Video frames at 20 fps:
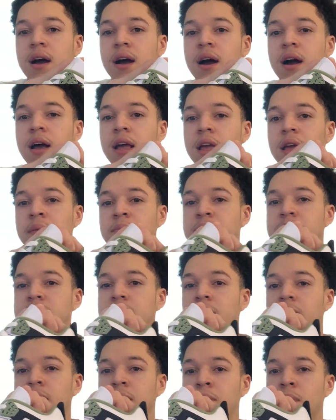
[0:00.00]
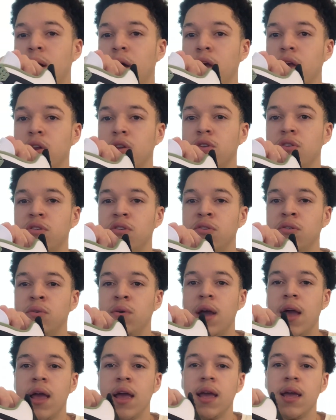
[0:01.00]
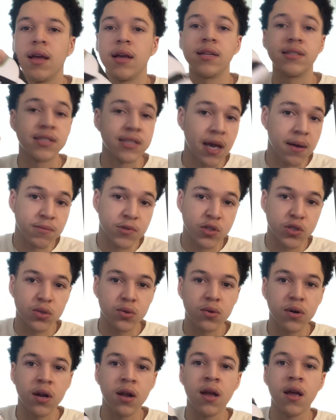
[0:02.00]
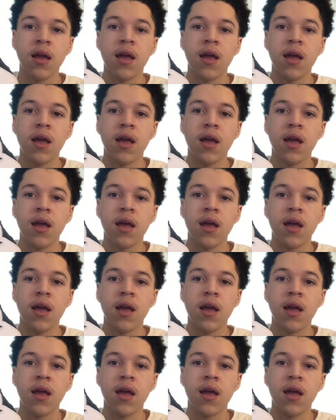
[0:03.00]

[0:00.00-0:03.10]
I am selling mine to a consignment store,